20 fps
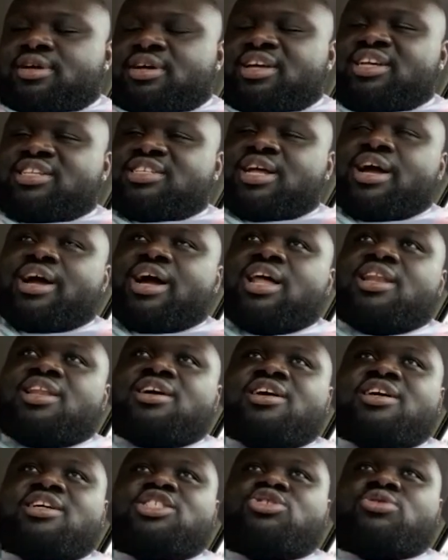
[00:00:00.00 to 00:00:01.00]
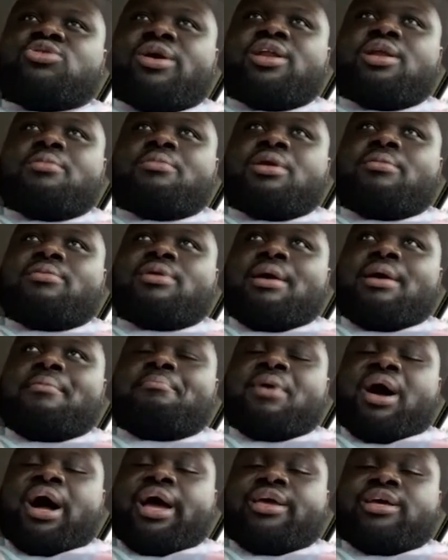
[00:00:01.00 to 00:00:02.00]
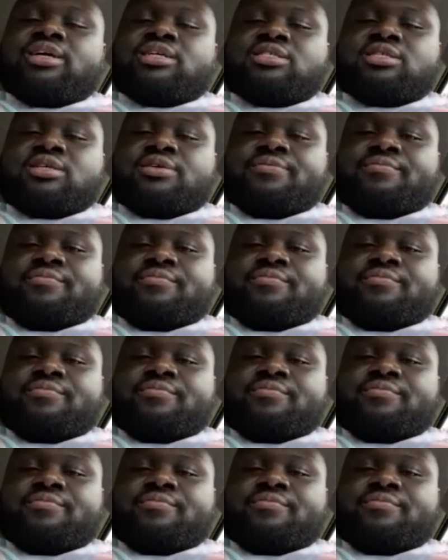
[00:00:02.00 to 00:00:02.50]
It's like I love Drake, but I'm not biased.